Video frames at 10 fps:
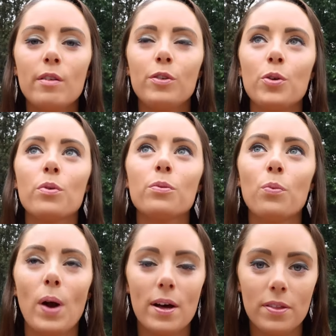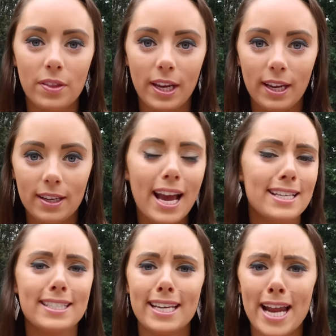If you're wealthy,
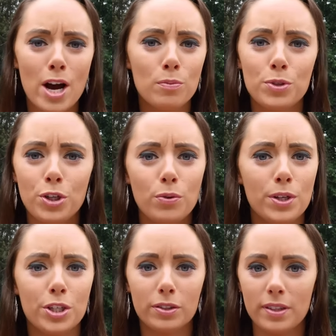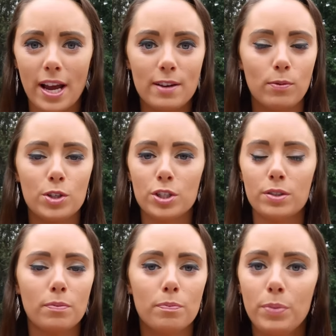yes, it helps you in your life, which is
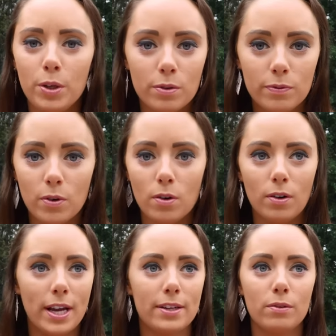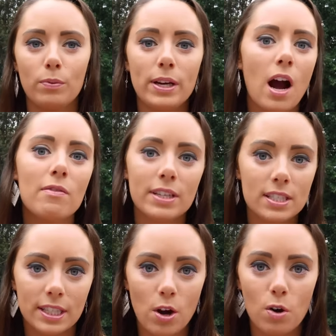beautiful, and we
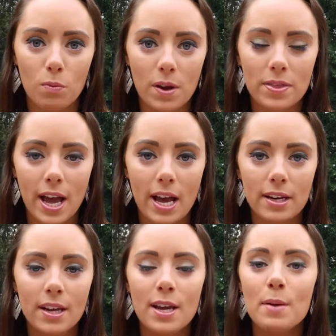obviously all want that.